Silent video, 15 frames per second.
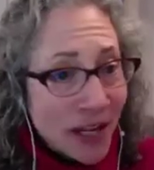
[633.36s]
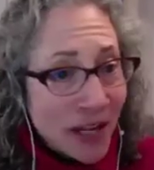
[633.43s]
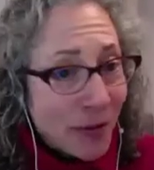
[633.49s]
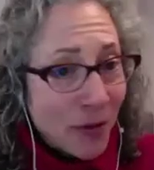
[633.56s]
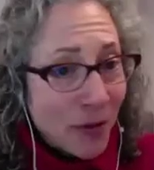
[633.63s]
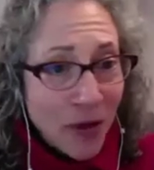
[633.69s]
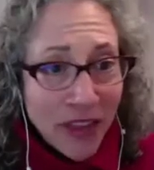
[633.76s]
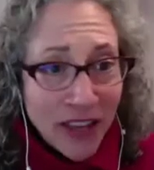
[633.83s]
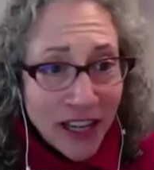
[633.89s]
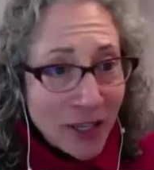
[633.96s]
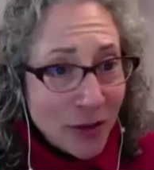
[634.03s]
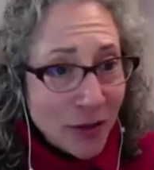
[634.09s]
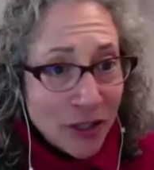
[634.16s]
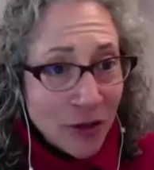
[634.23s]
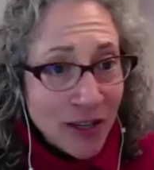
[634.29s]
up the way that I
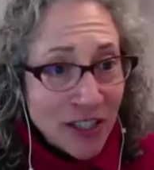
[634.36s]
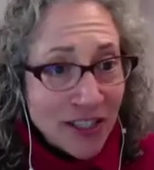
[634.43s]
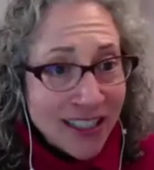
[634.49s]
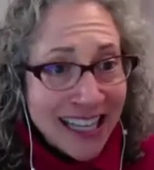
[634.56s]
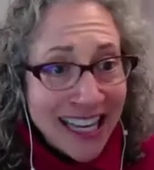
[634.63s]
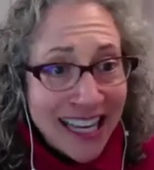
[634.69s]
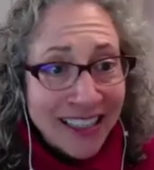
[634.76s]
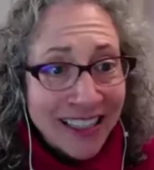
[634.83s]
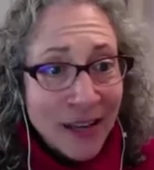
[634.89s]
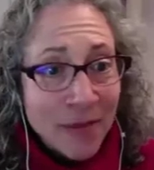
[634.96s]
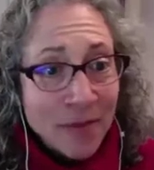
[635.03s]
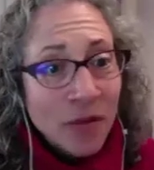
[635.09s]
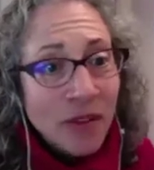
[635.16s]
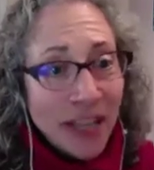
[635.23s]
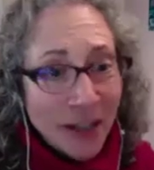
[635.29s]
used to. I just can't. I'm
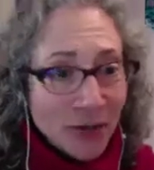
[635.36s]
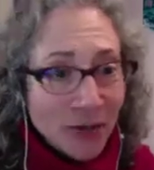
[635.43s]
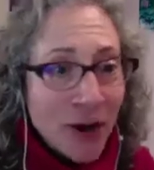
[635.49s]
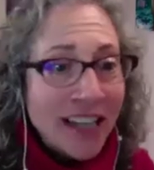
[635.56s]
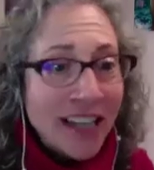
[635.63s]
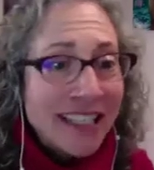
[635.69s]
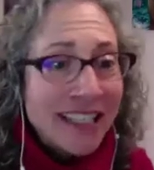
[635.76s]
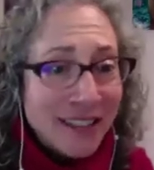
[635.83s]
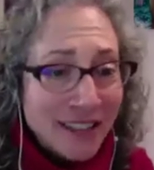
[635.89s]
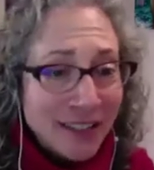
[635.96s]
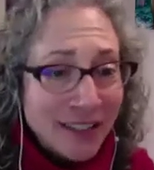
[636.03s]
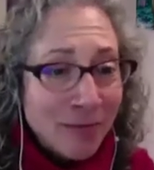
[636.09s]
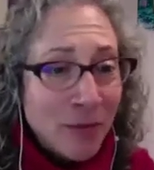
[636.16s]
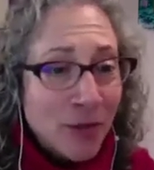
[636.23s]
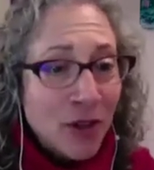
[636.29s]
like trying to
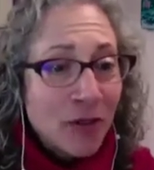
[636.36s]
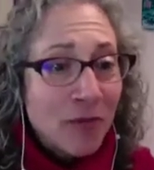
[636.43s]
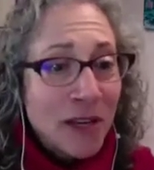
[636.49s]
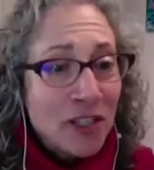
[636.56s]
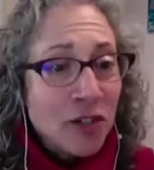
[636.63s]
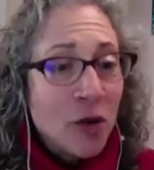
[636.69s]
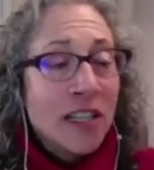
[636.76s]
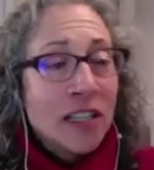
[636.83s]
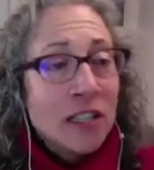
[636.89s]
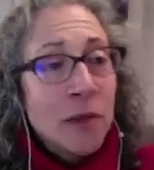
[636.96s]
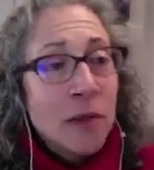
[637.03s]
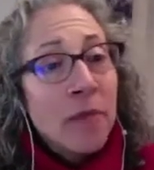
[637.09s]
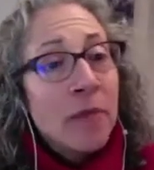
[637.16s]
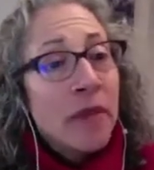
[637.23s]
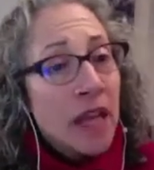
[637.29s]
preserve my joints.
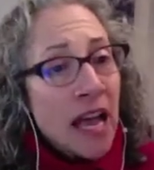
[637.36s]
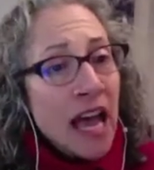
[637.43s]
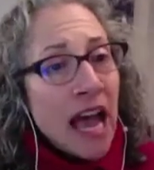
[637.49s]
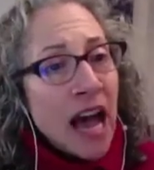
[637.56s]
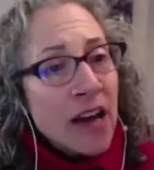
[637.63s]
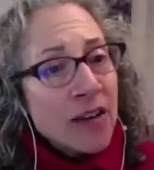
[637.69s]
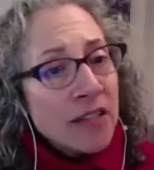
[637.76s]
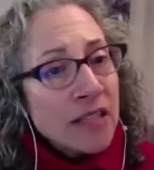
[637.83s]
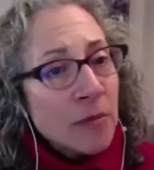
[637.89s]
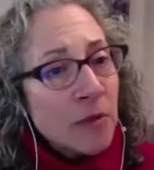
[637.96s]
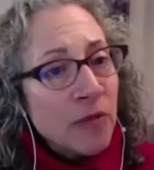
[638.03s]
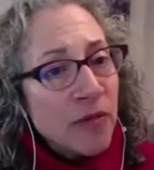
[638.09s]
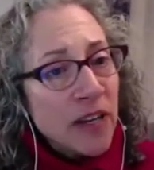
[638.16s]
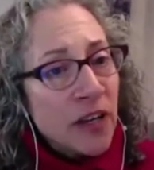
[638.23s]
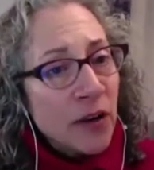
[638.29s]
But how does someone
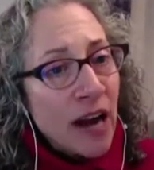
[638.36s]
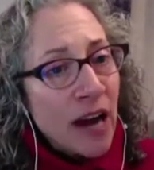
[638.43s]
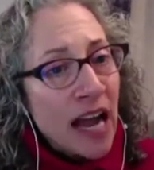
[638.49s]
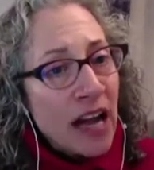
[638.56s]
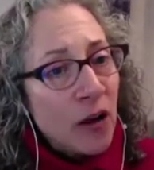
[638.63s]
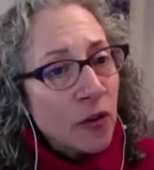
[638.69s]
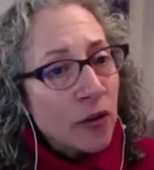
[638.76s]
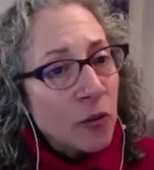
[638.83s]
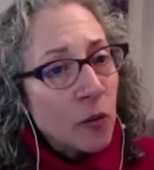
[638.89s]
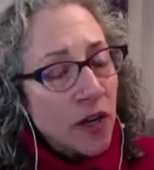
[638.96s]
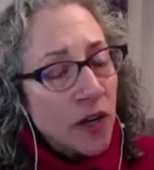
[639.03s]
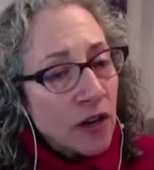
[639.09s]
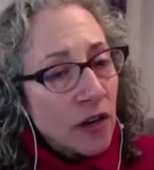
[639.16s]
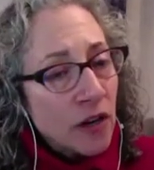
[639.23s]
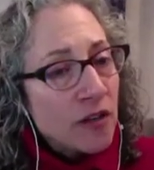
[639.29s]
figure out what
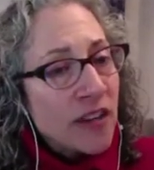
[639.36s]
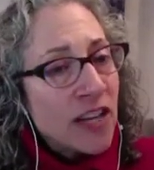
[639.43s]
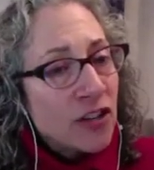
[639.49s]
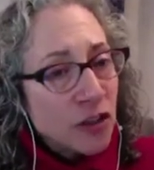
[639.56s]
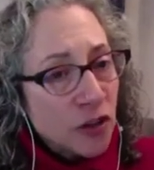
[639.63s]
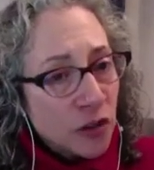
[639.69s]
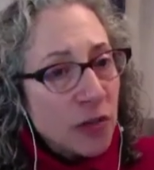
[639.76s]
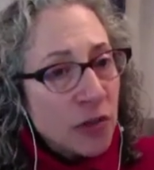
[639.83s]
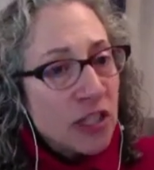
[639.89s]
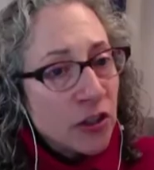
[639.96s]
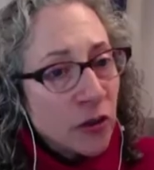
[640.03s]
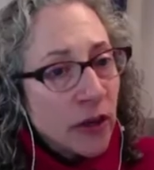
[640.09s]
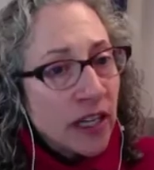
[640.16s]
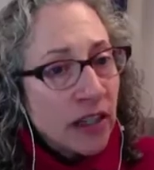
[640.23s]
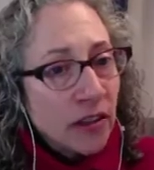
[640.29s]
they should be
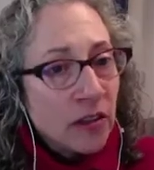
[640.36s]
doing?